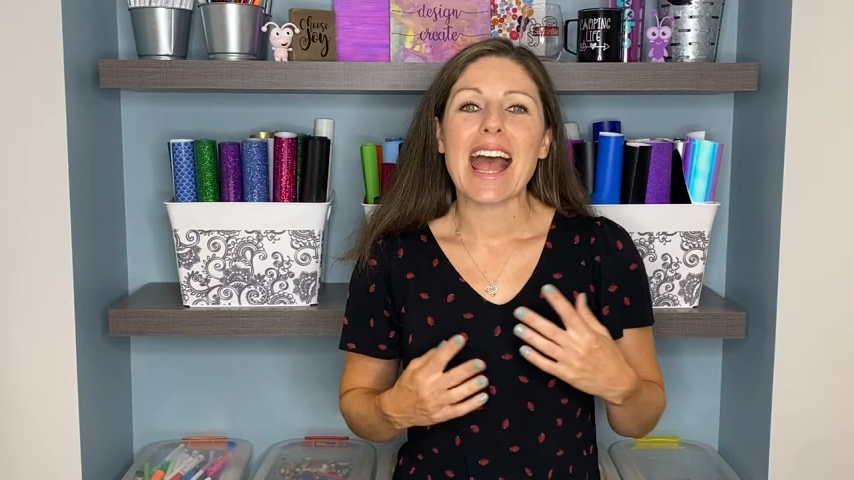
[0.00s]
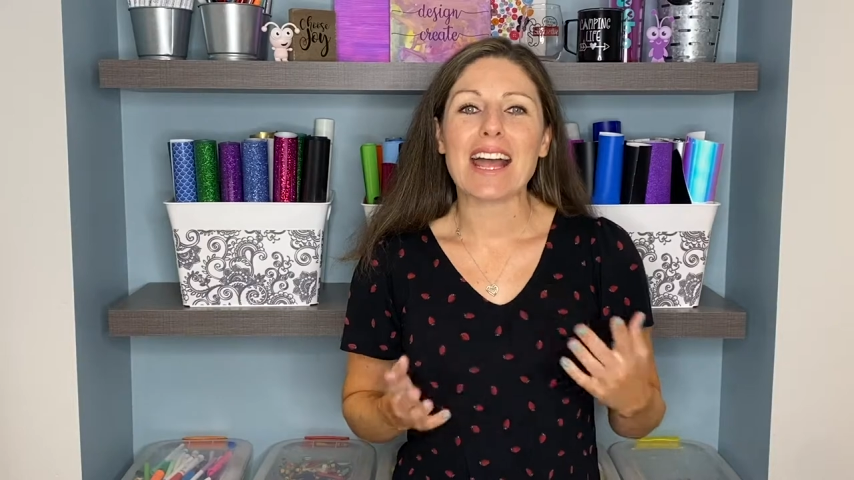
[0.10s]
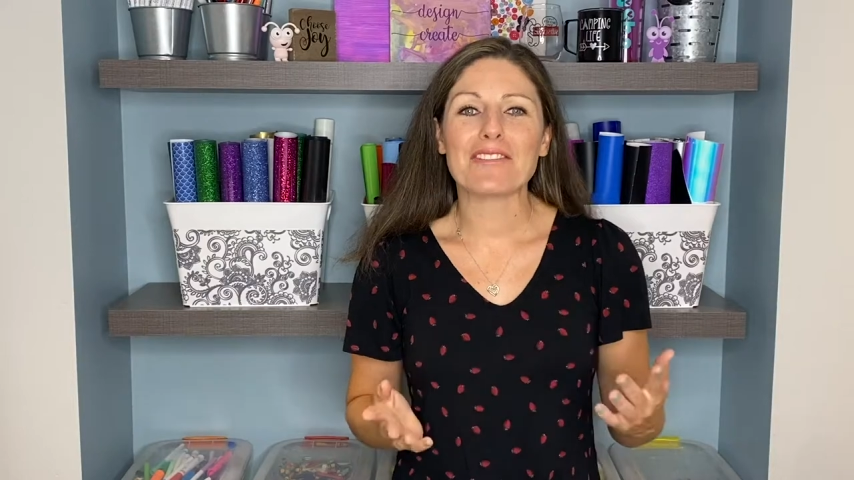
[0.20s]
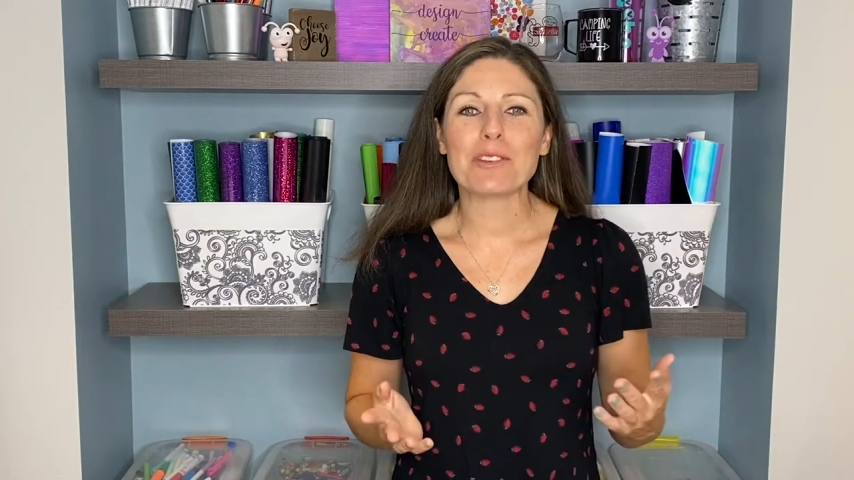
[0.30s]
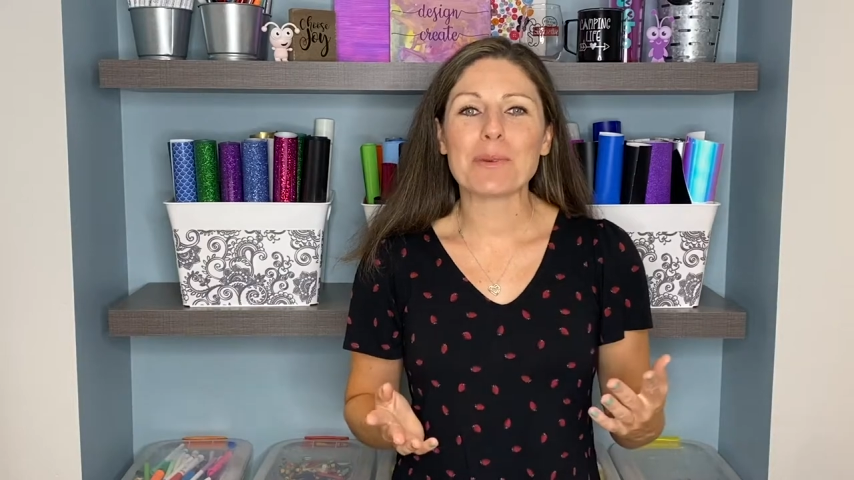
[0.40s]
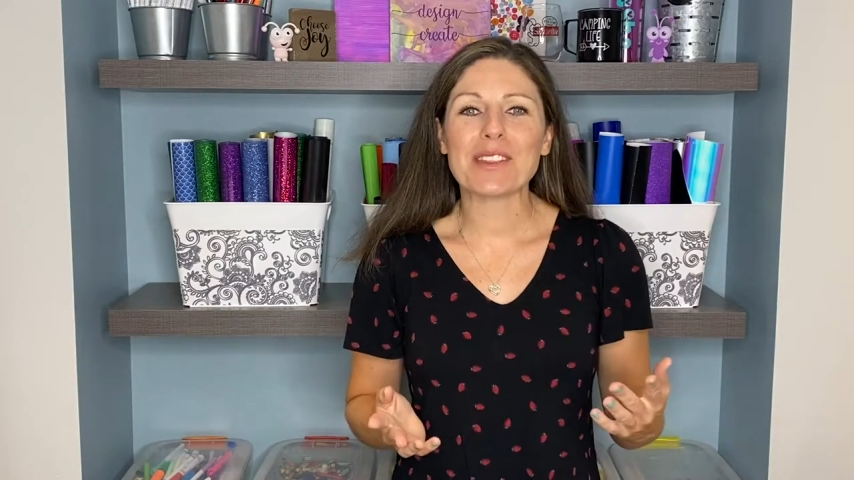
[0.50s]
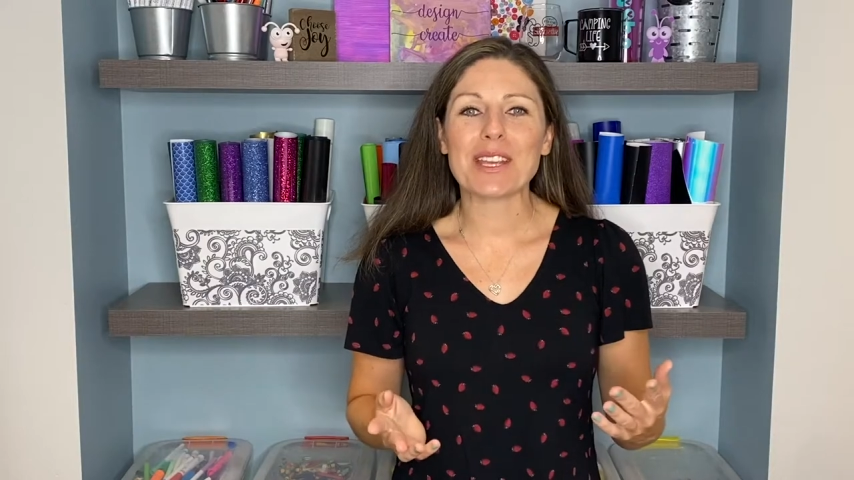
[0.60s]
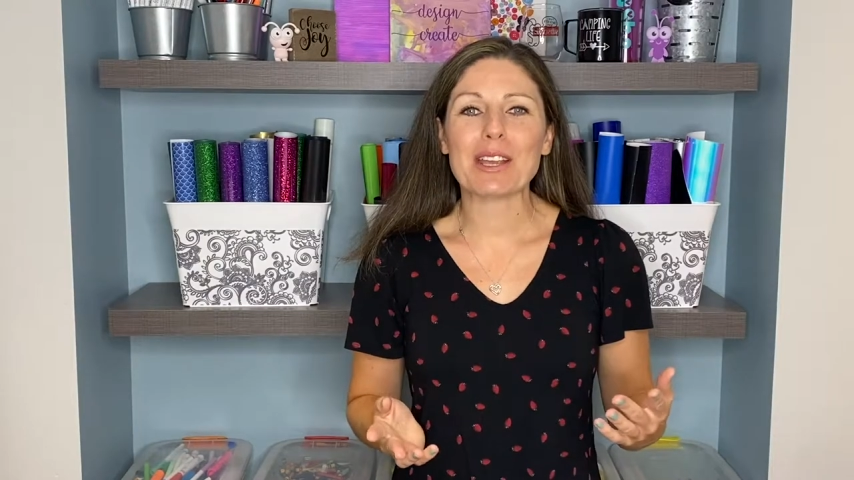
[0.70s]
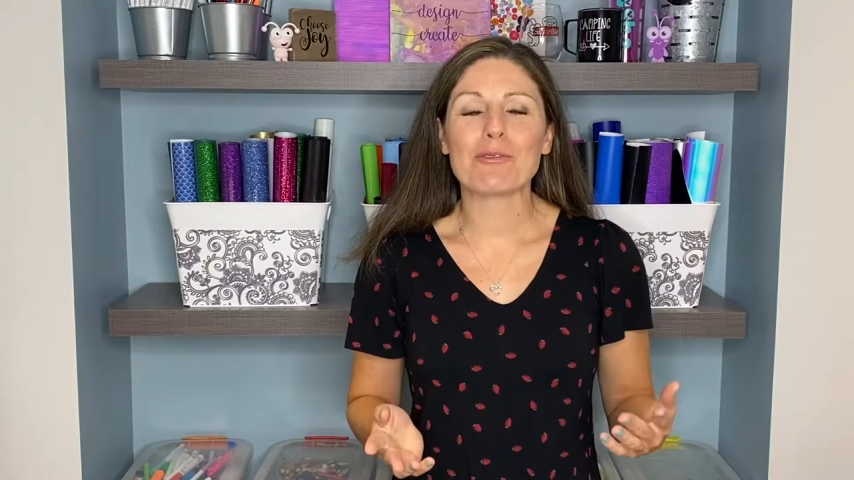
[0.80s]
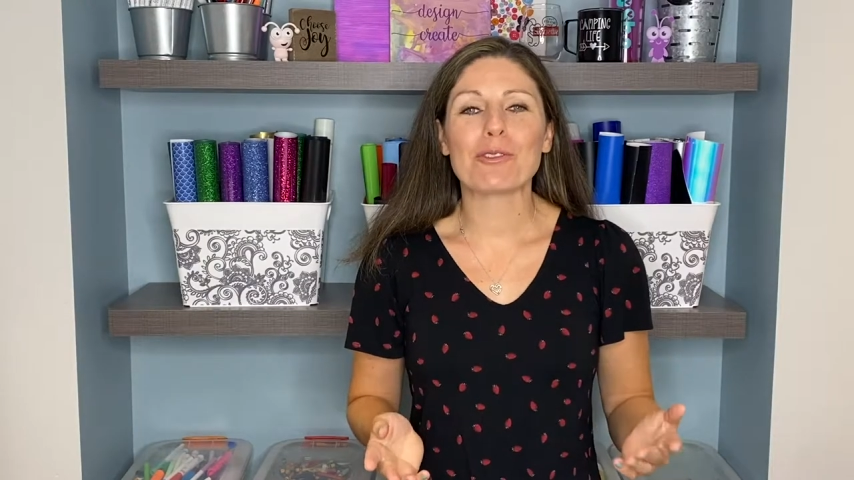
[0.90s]
Have you been
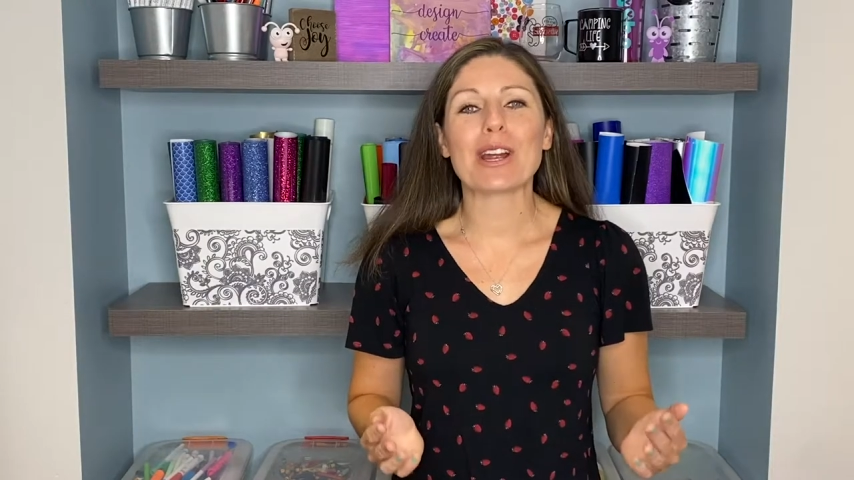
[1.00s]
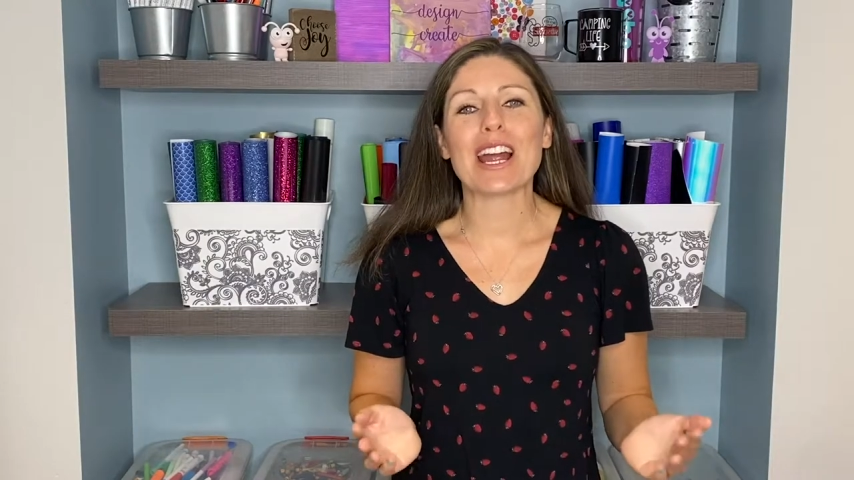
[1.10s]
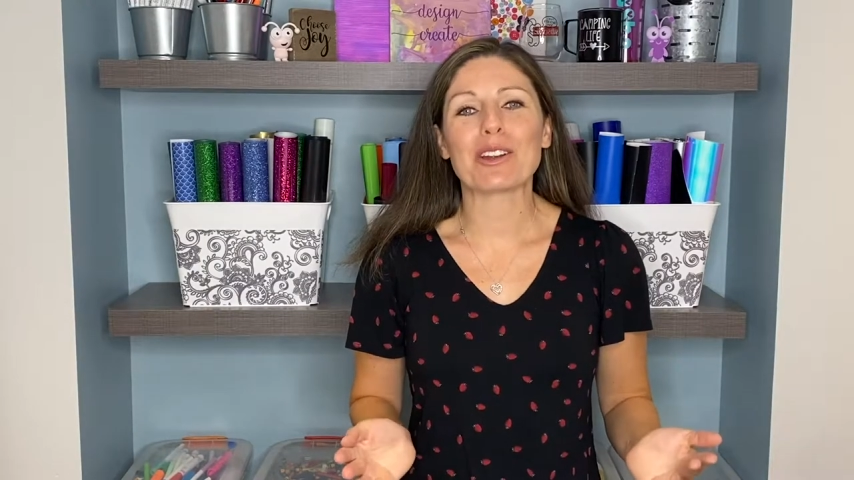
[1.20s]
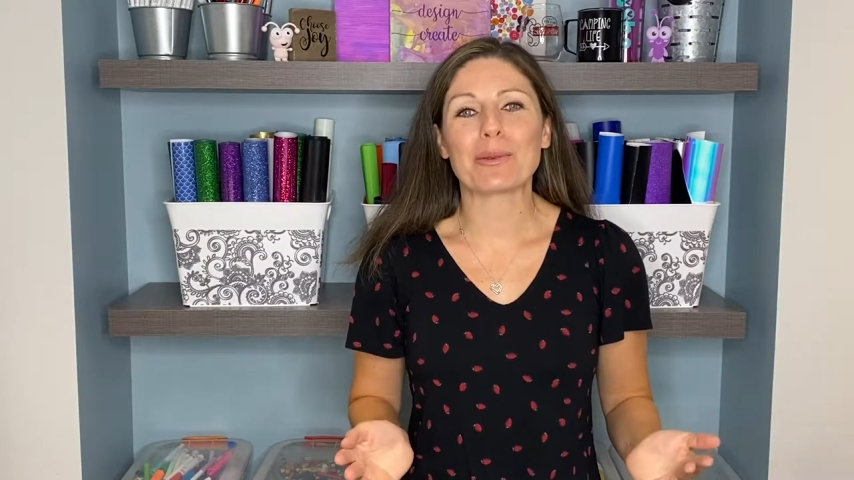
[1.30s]
looking for a